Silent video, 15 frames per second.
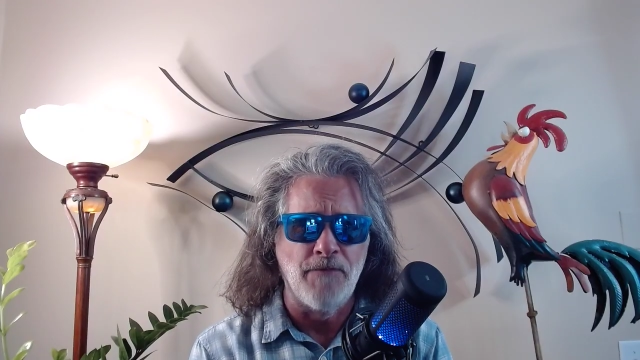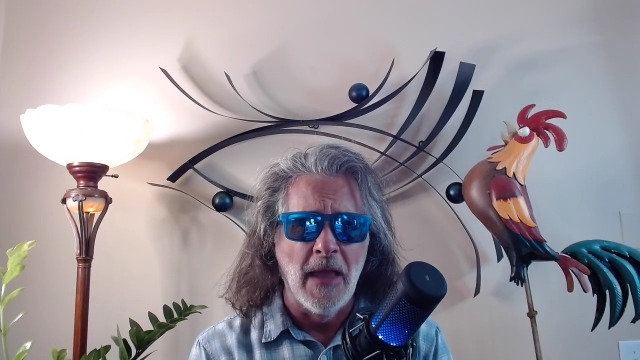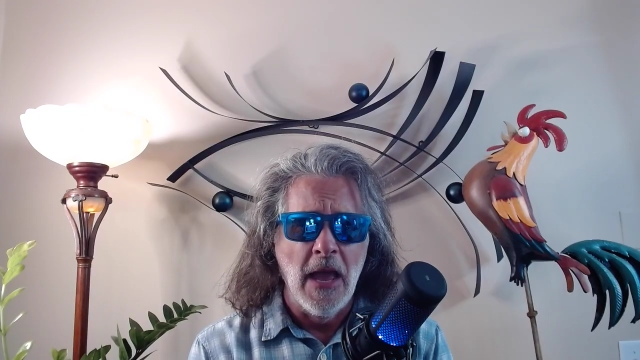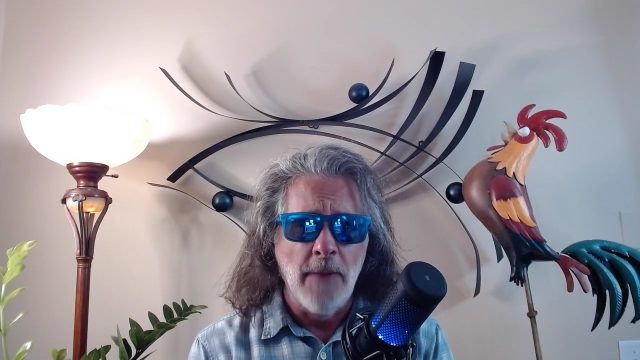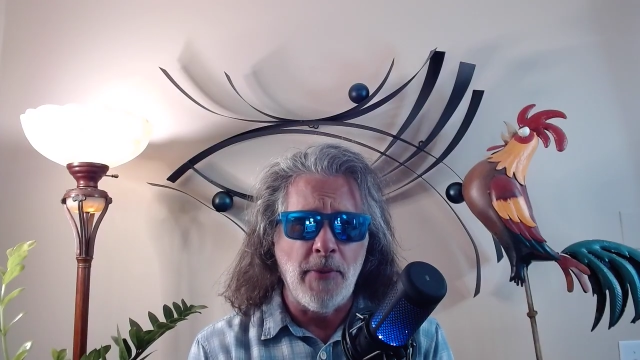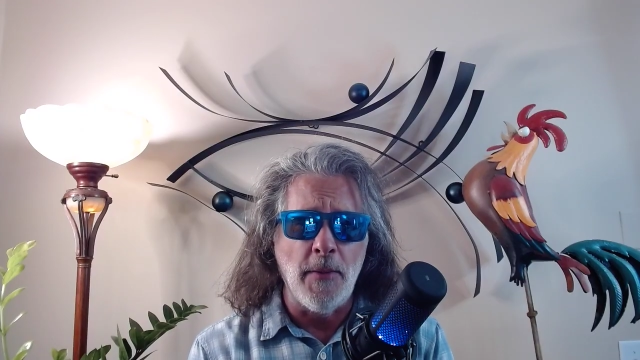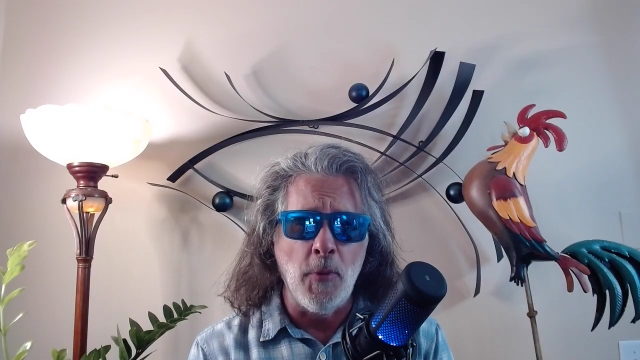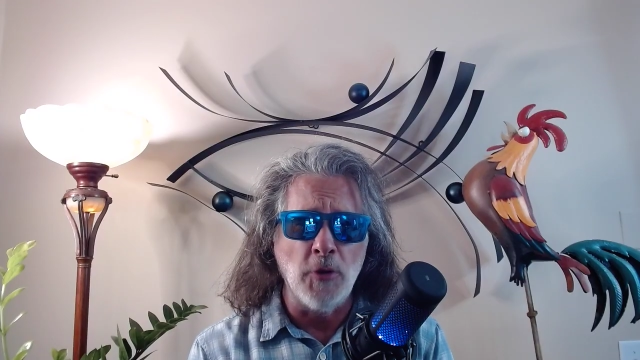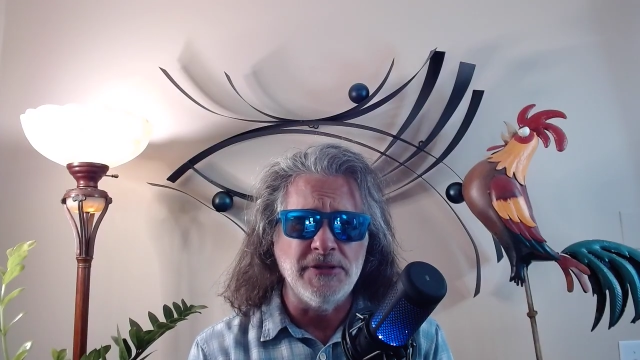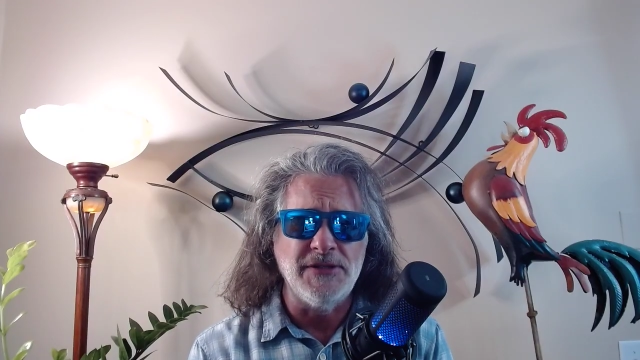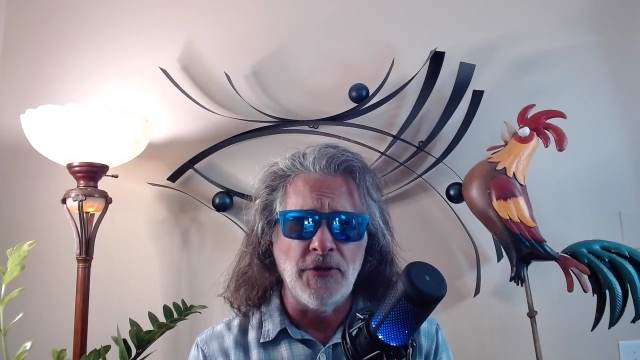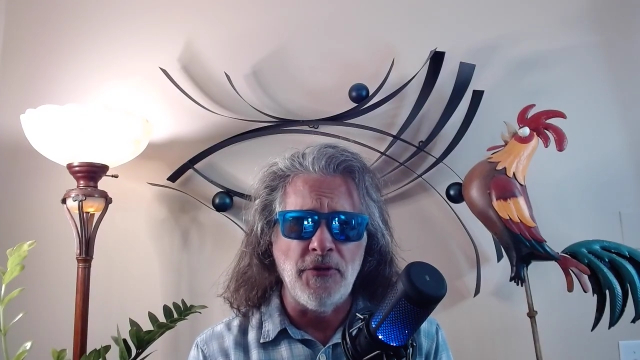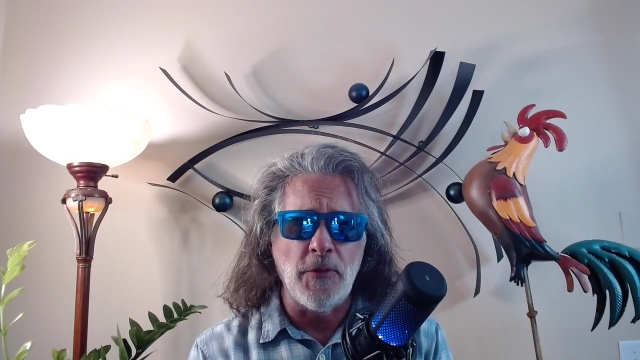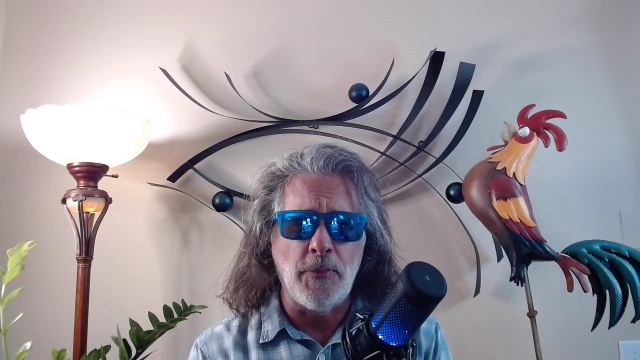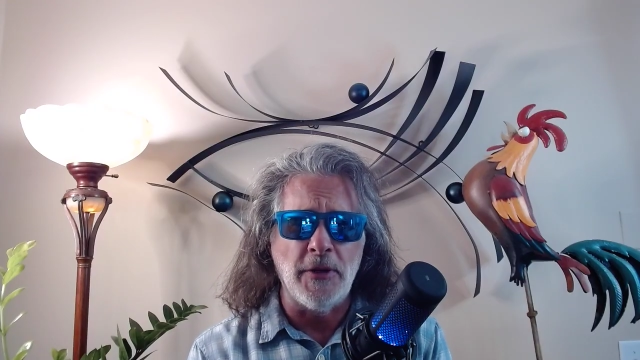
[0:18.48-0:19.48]
but more so
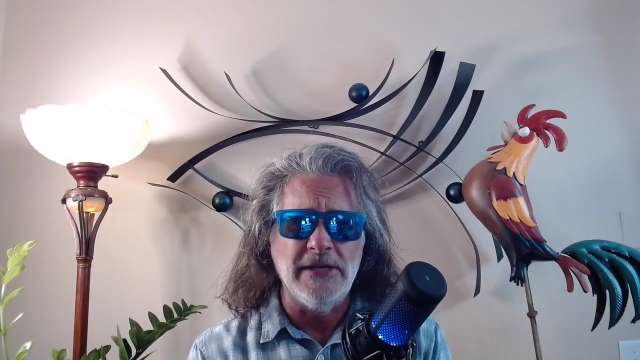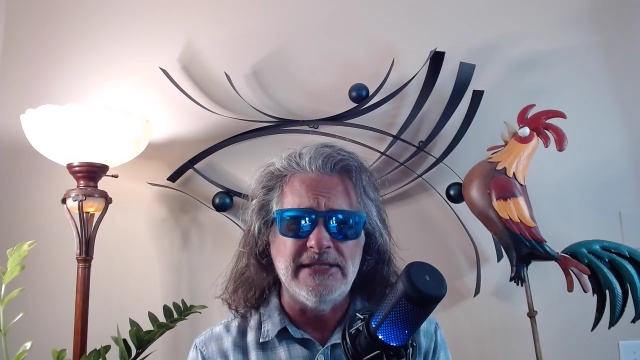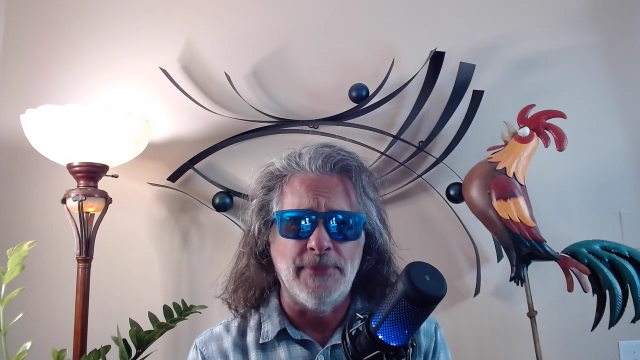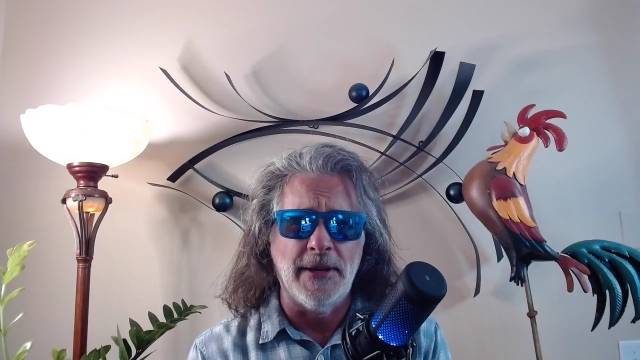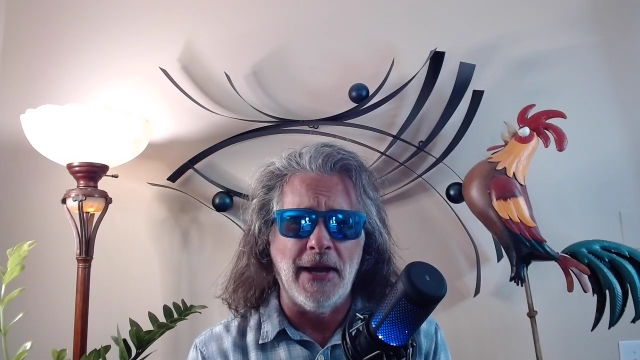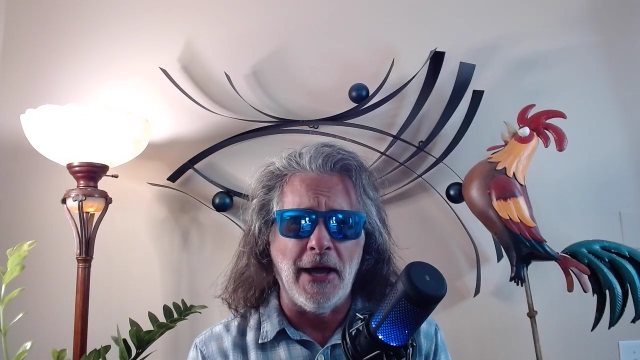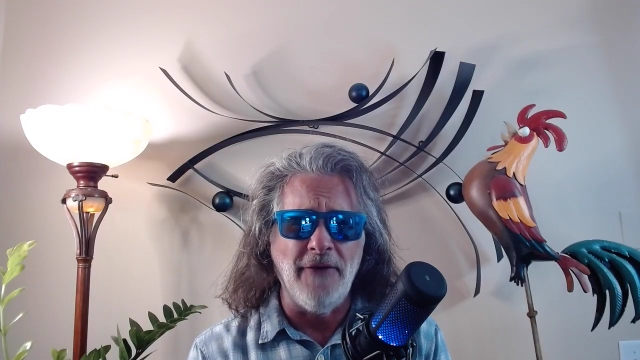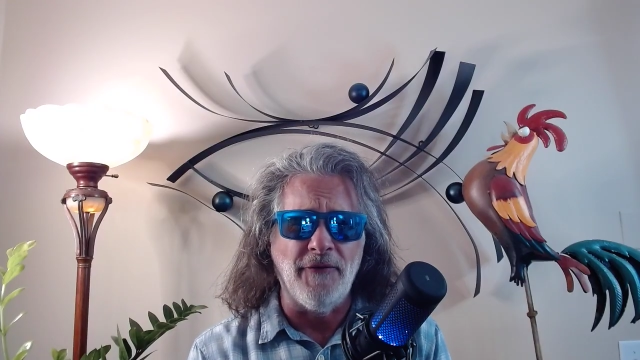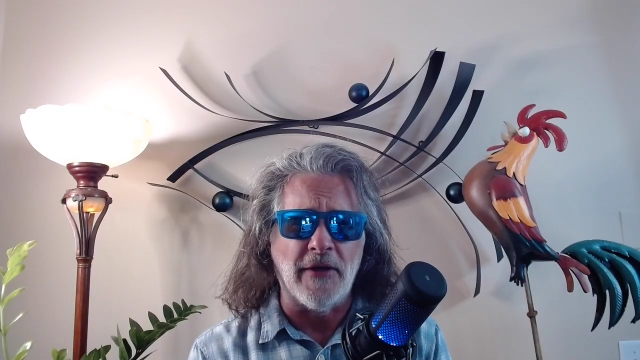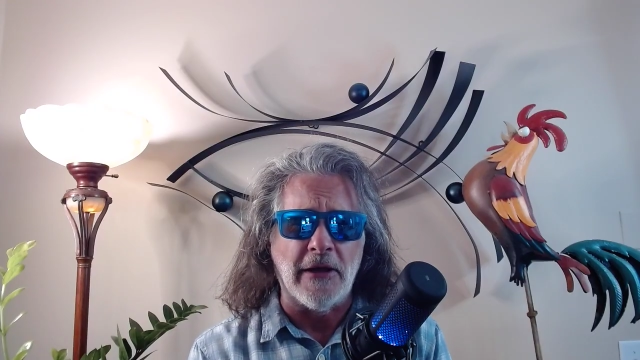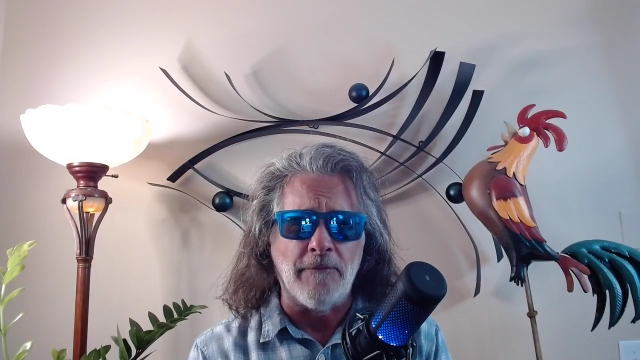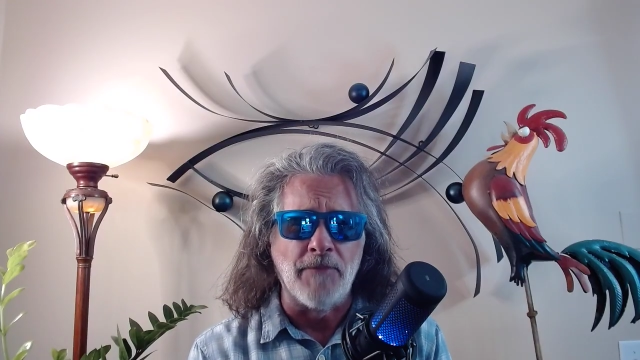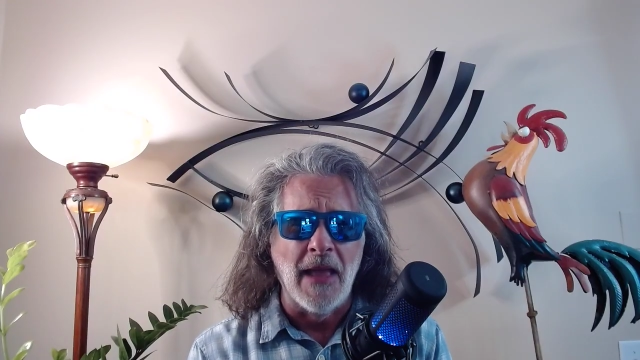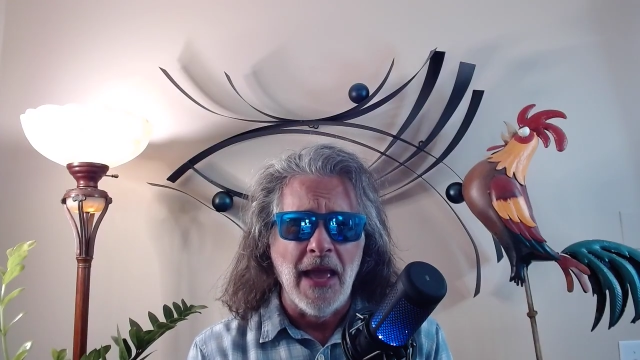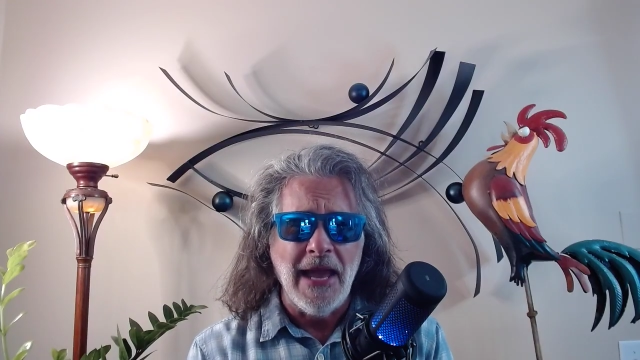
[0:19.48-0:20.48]
the placement of it,